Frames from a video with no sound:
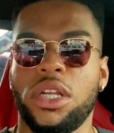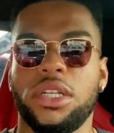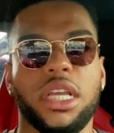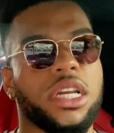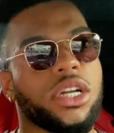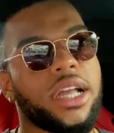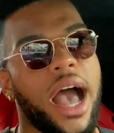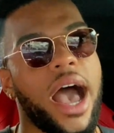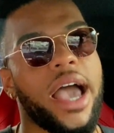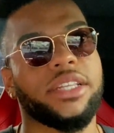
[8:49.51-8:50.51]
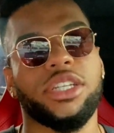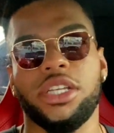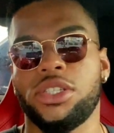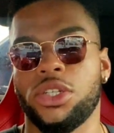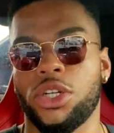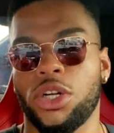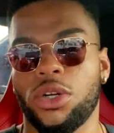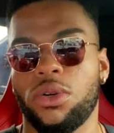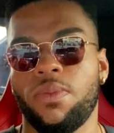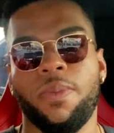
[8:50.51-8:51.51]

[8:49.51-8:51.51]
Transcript: than a guy chasing a girl?